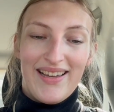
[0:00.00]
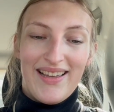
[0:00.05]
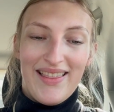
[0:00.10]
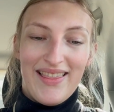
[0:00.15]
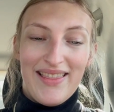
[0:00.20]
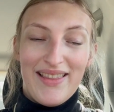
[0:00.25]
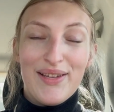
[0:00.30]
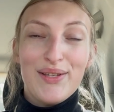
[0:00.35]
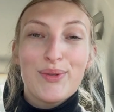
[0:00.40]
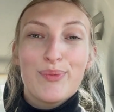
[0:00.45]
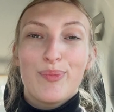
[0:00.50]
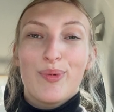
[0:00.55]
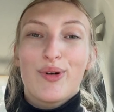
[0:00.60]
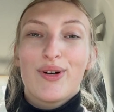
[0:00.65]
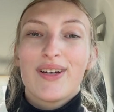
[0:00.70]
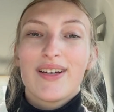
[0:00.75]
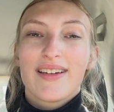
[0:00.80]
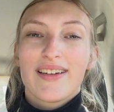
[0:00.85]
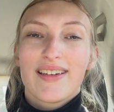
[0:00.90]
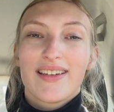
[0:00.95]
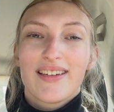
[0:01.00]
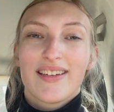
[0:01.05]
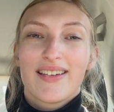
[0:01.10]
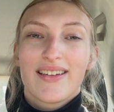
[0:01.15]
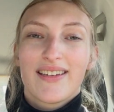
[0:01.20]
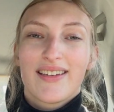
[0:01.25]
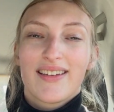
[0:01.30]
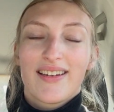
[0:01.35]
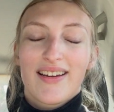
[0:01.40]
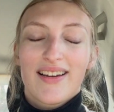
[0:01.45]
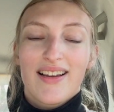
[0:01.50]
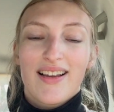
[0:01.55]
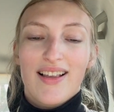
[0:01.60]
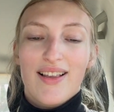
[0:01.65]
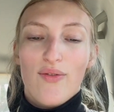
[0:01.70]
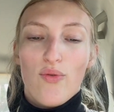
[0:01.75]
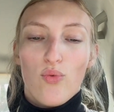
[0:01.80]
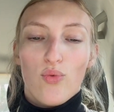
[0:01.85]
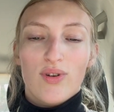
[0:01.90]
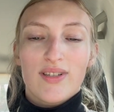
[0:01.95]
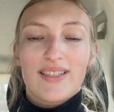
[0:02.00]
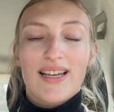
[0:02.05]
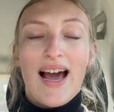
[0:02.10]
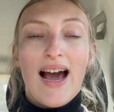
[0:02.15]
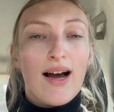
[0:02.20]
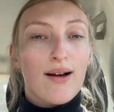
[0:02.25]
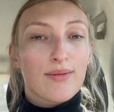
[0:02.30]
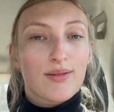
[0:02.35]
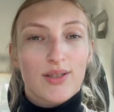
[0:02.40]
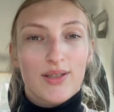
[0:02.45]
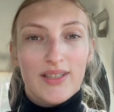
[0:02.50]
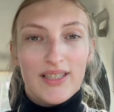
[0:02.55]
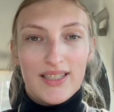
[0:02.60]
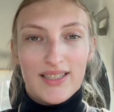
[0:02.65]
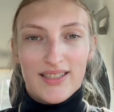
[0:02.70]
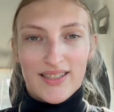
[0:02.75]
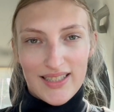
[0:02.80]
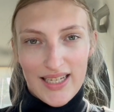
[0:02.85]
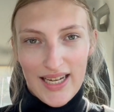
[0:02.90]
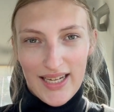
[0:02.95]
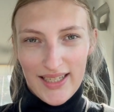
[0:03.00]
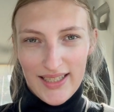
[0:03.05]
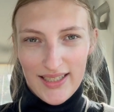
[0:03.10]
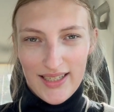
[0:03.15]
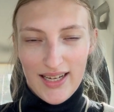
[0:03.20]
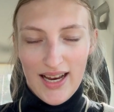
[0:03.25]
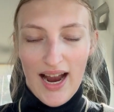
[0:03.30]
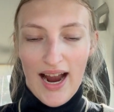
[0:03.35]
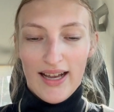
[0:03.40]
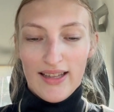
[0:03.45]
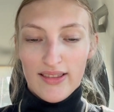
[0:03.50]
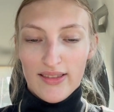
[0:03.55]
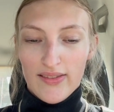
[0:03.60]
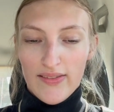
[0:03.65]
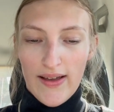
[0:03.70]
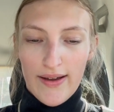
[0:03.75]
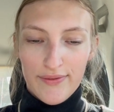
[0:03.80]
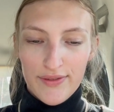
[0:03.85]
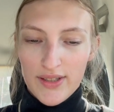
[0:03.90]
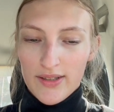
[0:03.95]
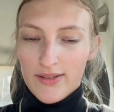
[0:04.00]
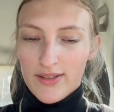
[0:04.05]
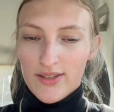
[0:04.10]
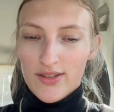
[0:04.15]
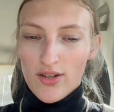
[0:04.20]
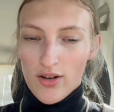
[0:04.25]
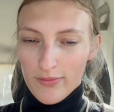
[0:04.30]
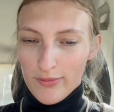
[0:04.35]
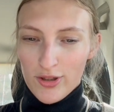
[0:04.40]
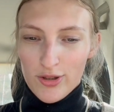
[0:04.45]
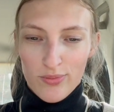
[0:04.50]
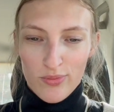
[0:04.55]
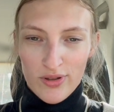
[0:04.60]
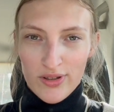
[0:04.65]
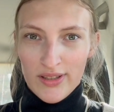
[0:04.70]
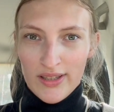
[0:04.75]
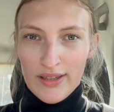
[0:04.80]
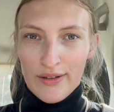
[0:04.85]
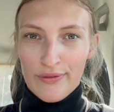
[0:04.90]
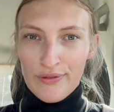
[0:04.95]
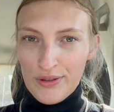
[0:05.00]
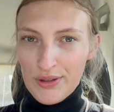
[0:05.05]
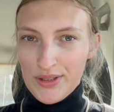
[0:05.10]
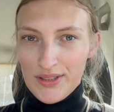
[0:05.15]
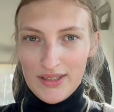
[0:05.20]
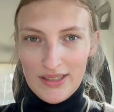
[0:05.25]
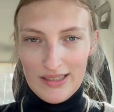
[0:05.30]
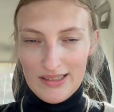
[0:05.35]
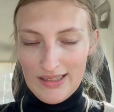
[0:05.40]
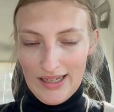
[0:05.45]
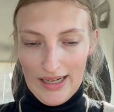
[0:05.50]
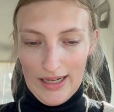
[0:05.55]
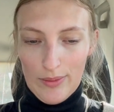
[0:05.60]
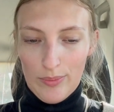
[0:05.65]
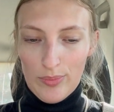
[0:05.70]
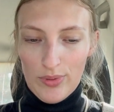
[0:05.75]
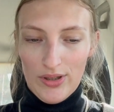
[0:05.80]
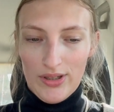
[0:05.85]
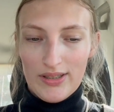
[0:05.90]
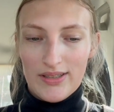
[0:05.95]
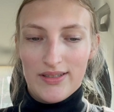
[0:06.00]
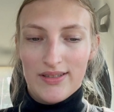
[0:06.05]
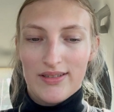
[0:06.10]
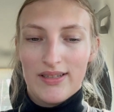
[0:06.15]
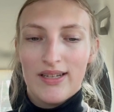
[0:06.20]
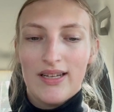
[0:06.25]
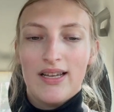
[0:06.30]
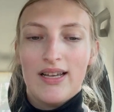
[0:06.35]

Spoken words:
This book was absolutely insane. I loved it so much more than the first and the second books.